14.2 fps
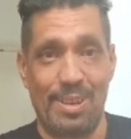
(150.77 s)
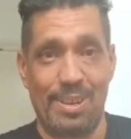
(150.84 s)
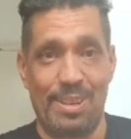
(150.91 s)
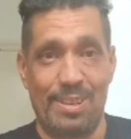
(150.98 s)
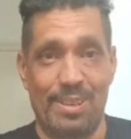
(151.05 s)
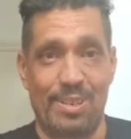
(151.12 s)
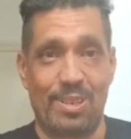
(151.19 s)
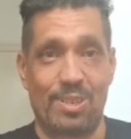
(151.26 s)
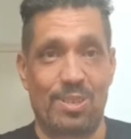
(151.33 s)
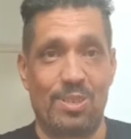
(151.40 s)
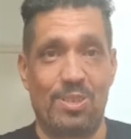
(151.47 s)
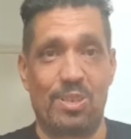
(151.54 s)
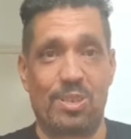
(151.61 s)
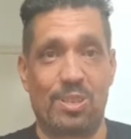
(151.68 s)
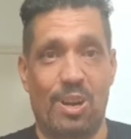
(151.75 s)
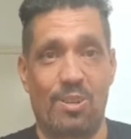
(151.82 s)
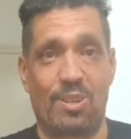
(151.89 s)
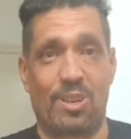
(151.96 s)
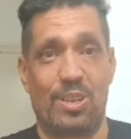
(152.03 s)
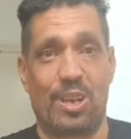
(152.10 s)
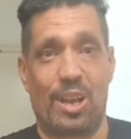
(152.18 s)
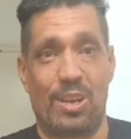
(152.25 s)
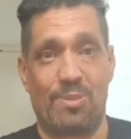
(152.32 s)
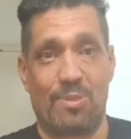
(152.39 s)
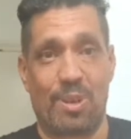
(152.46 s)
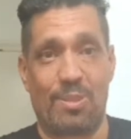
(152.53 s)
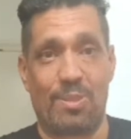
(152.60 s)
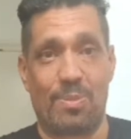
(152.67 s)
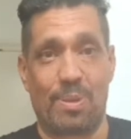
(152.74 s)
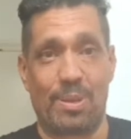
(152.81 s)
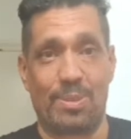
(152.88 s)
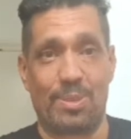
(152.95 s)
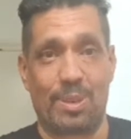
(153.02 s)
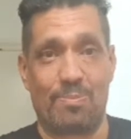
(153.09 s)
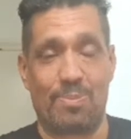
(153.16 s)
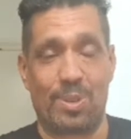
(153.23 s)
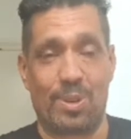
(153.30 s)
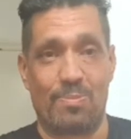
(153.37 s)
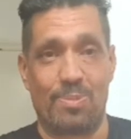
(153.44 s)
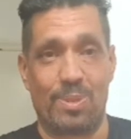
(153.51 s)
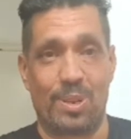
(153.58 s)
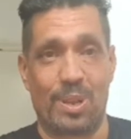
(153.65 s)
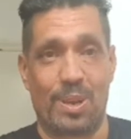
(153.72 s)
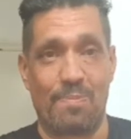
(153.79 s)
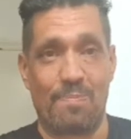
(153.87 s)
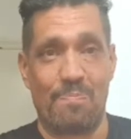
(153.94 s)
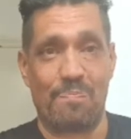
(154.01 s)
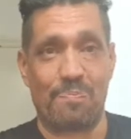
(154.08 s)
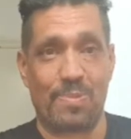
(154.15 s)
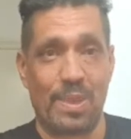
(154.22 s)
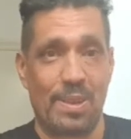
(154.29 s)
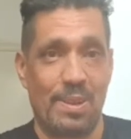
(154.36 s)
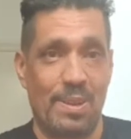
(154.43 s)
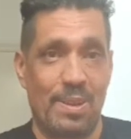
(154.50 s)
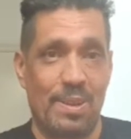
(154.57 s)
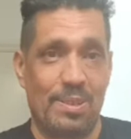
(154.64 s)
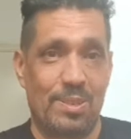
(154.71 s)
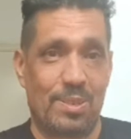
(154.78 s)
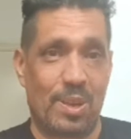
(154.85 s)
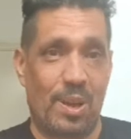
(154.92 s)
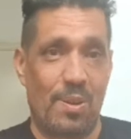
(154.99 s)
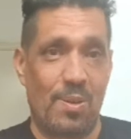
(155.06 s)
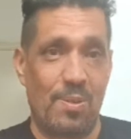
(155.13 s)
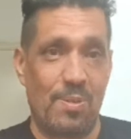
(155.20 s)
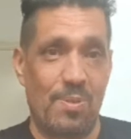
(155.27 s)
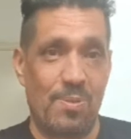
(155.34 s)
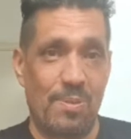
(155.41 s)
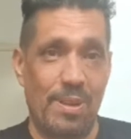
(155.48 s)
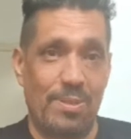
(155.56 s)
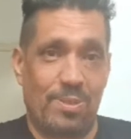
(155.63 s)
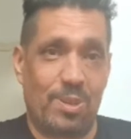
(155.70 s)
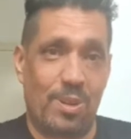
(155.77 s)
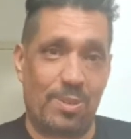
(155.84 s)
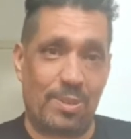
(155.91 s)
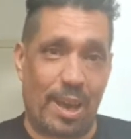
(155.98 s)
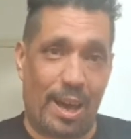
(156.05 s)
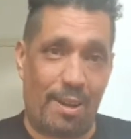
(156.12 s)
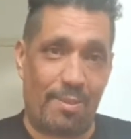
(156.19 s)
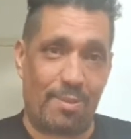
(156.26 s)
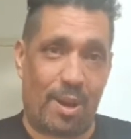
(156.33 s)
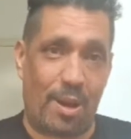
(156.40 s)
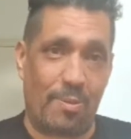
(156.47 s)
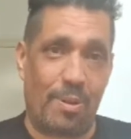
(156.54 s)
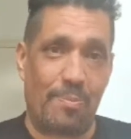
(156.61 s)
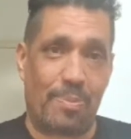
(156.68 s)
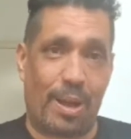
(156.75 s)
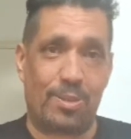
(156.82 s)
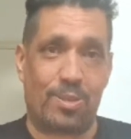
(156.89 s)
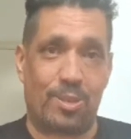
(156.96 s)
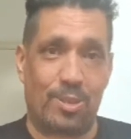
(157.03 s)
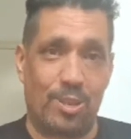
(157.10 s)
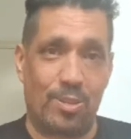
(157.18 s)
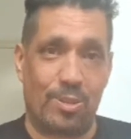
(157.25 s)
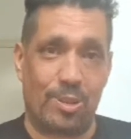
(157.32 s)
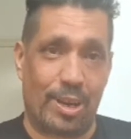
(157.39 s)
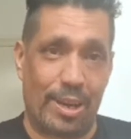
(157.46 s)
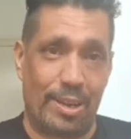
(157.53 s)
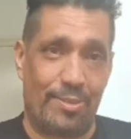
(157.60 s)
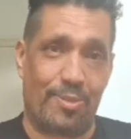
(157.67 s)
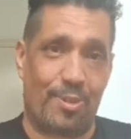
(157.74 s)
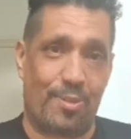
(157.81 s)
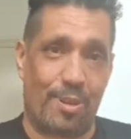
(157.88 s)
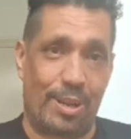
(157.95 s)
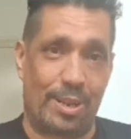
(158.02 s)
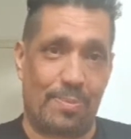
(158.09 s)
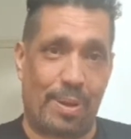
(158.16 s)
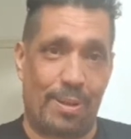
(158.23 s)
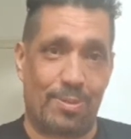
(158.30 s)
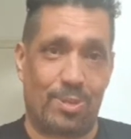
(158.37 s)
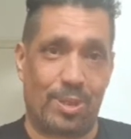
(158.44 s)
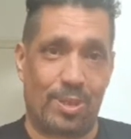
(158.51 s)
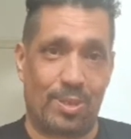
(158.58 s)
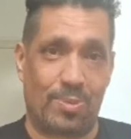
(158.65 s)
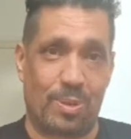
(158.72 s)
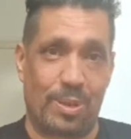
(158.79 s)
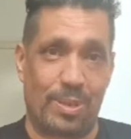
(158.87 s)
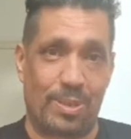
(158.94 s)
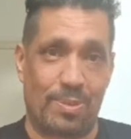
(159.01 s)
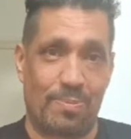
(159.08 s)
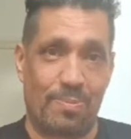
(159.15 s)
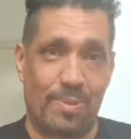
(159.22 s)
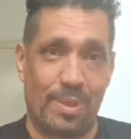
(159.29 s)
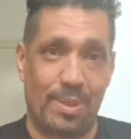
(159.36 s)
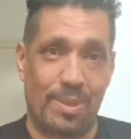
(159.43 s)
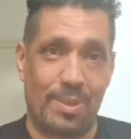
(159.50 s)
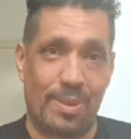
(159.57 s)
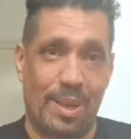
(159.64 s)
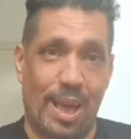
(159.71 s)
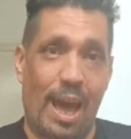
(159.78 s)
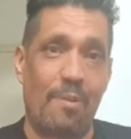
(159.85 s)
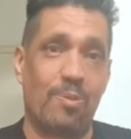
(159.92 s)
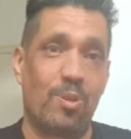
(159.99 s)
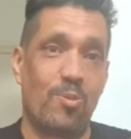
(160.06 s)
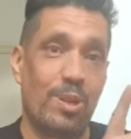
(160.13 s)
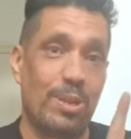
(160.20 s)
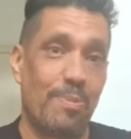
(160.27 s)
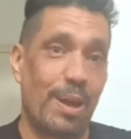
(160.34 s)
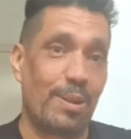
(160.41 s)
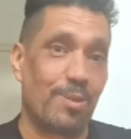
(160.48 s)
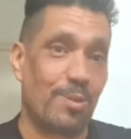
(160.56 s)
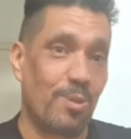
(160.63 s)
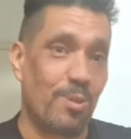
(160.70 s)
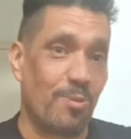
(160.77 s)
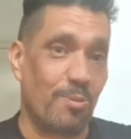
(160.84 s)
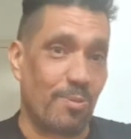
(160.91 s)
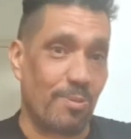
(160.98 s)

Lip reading: You just can't get your head around the place sometimes, you know. So it turned out I went back to the UK for around about 6 weeks. Haven't already met Cool.